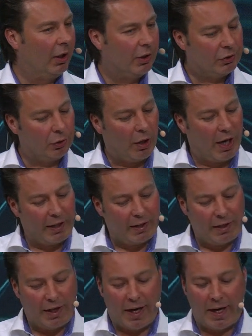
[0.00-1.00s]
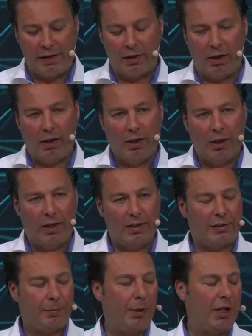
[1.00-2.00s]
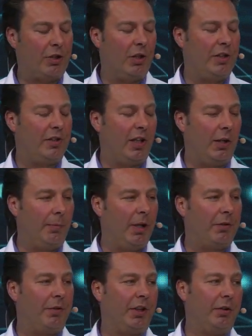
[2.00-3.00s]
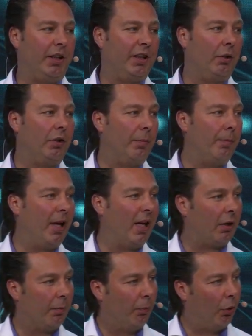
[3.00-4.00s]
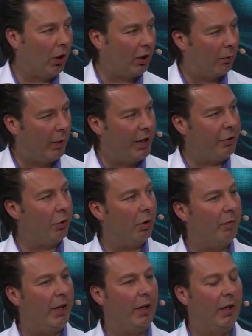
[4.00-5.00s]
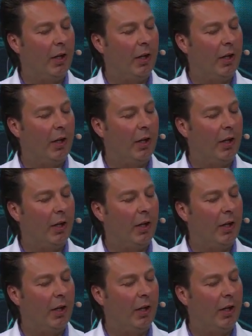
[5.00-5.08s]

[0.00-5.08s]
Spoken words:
So I can handle especially telemetric data on a more granular way.